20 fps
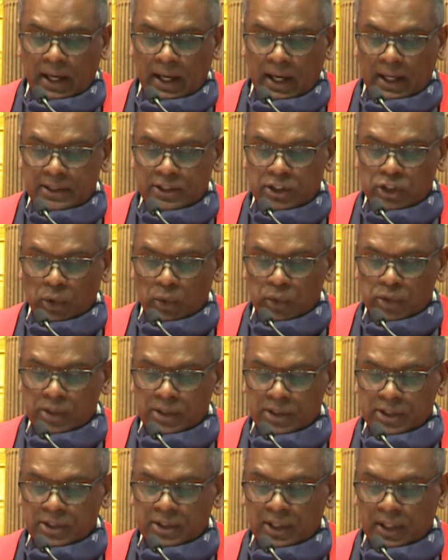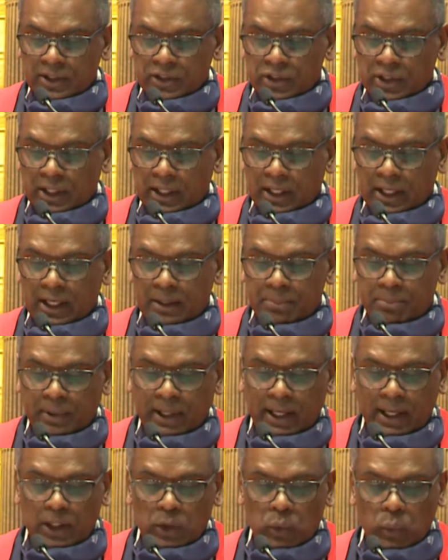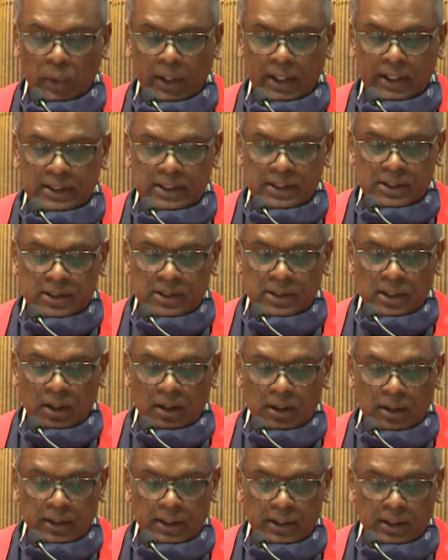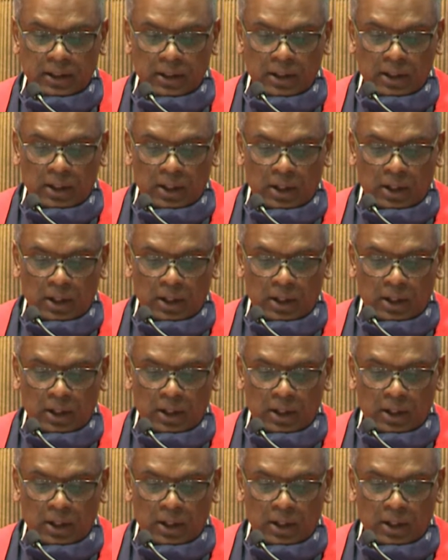and Social Structure in Pale-Winged Starling